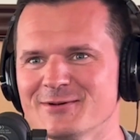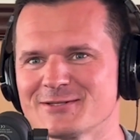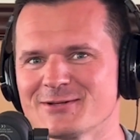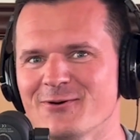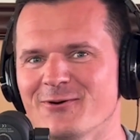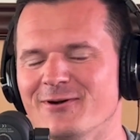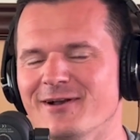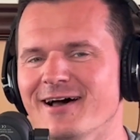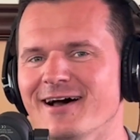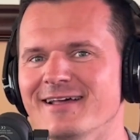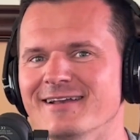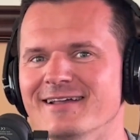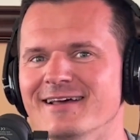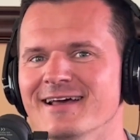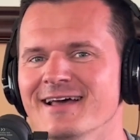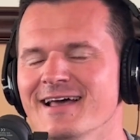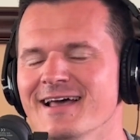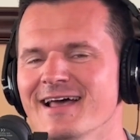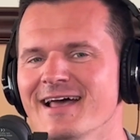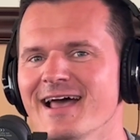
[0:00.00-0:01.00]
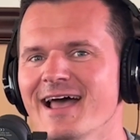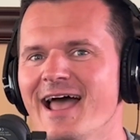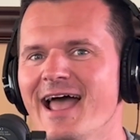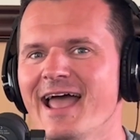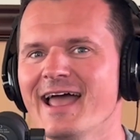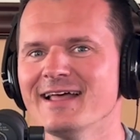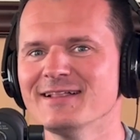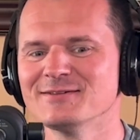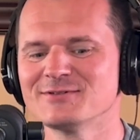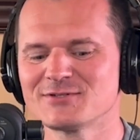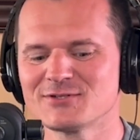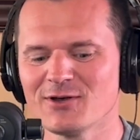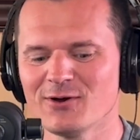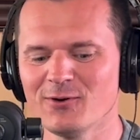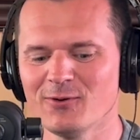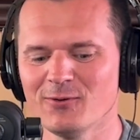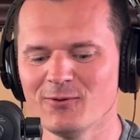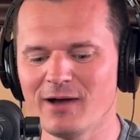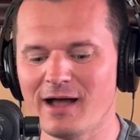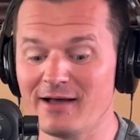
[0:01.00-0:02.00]
What's going on? And
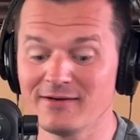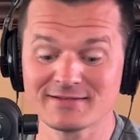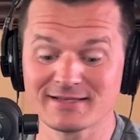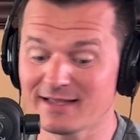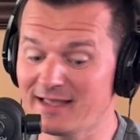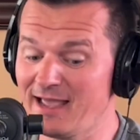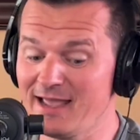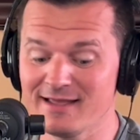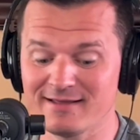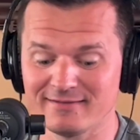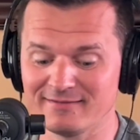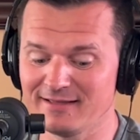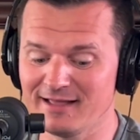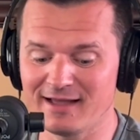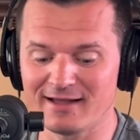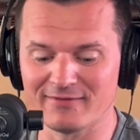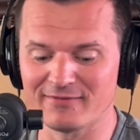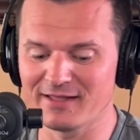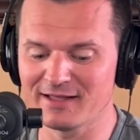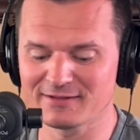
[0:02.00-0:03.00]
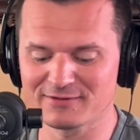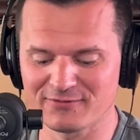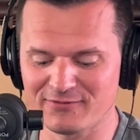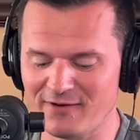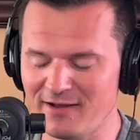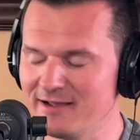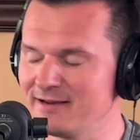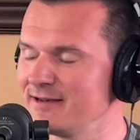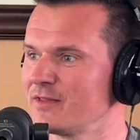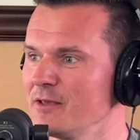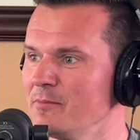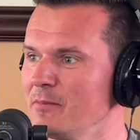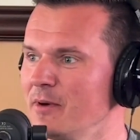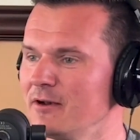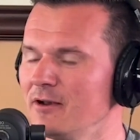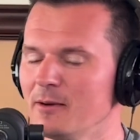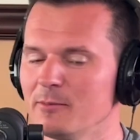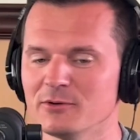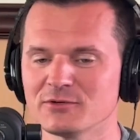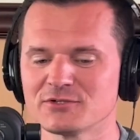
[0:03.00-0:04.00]
so I was like, hey, yeah, that's fine. Give him my
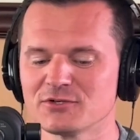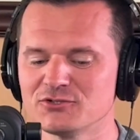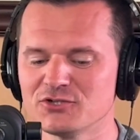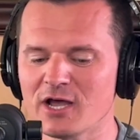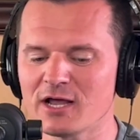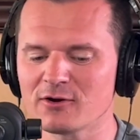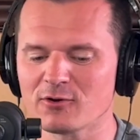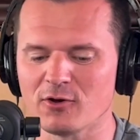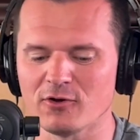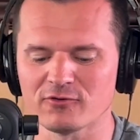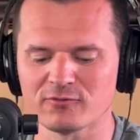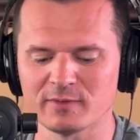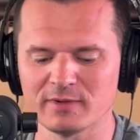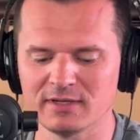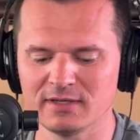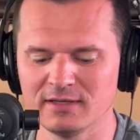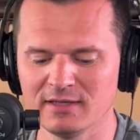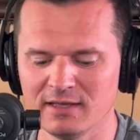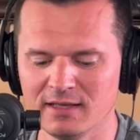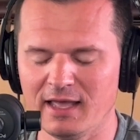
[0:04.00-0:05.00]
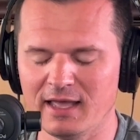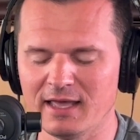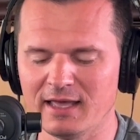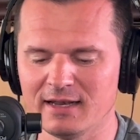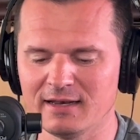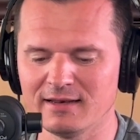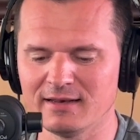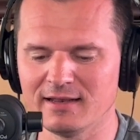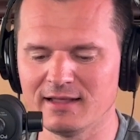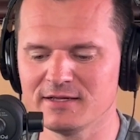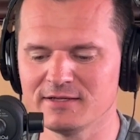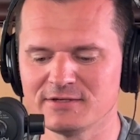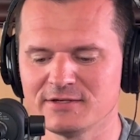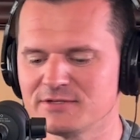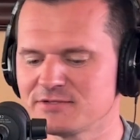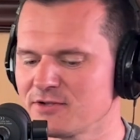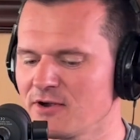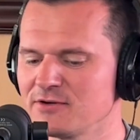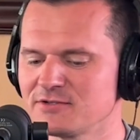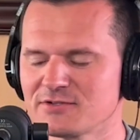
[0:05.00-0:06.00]
number. So John calls me, and he
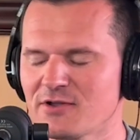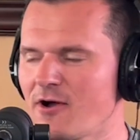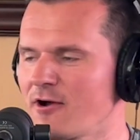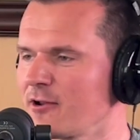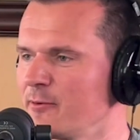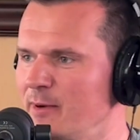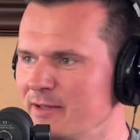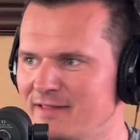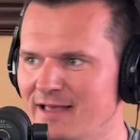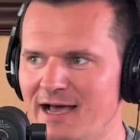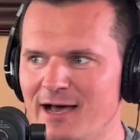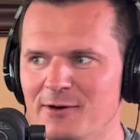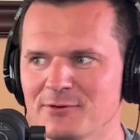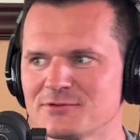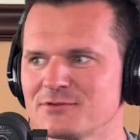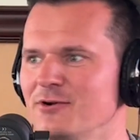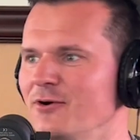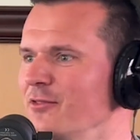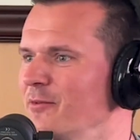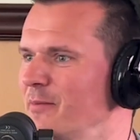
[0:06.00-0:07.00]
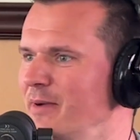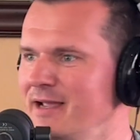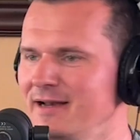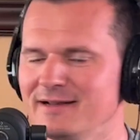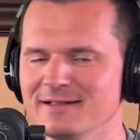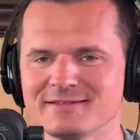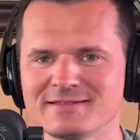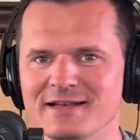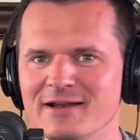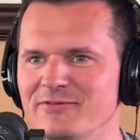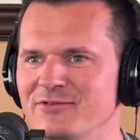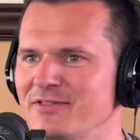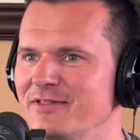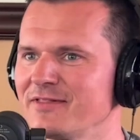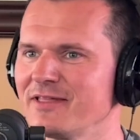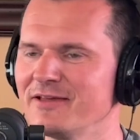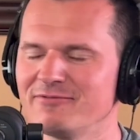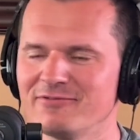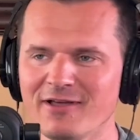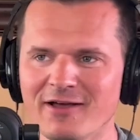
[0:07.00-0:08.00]
just starts talking about the house, all the maintenance and everything
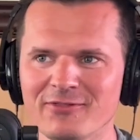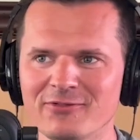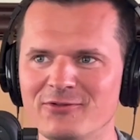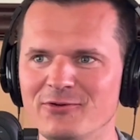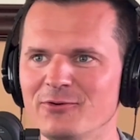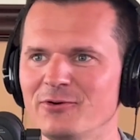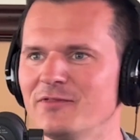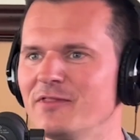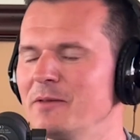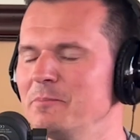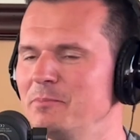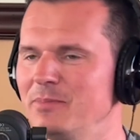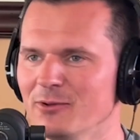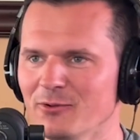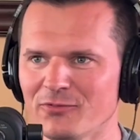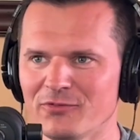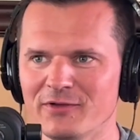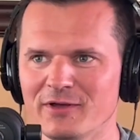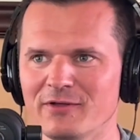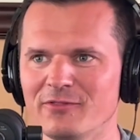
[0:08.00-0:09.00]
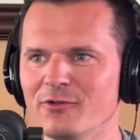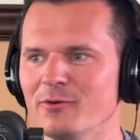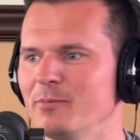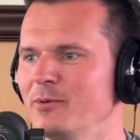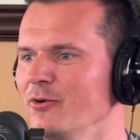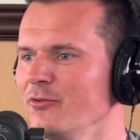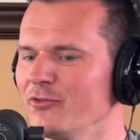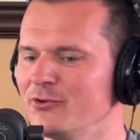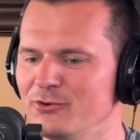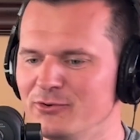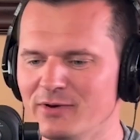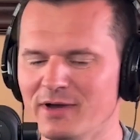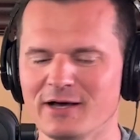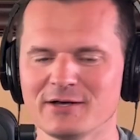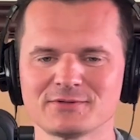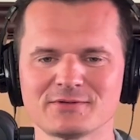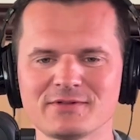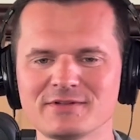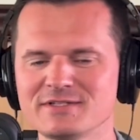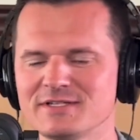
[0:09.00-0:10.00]
they've done to it. They built it. They're building a new
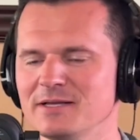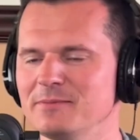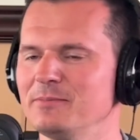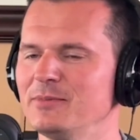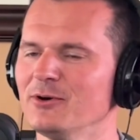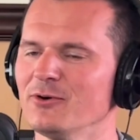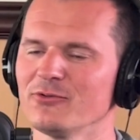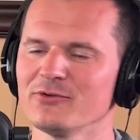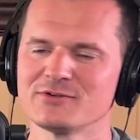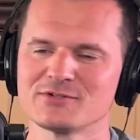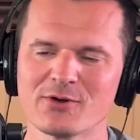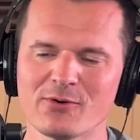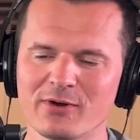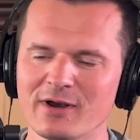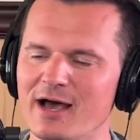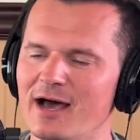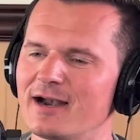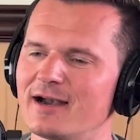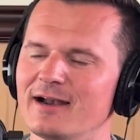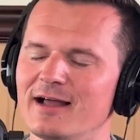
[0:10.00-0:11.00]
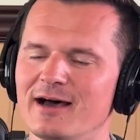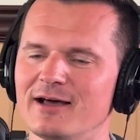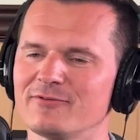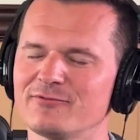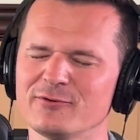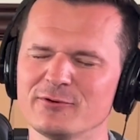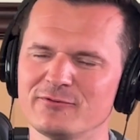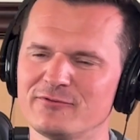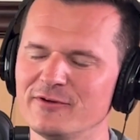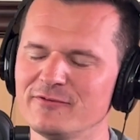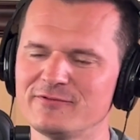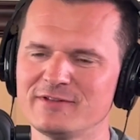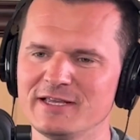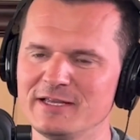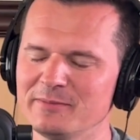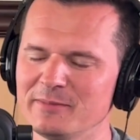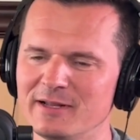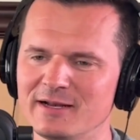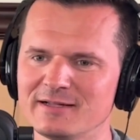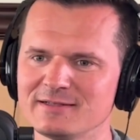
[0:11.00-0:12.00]
house with the same builders, going on and on for
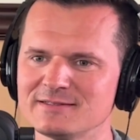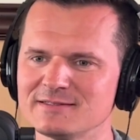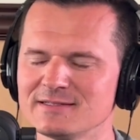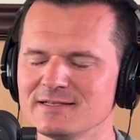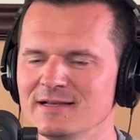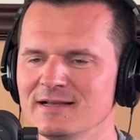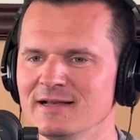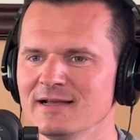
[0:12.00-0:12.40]
15 minutes.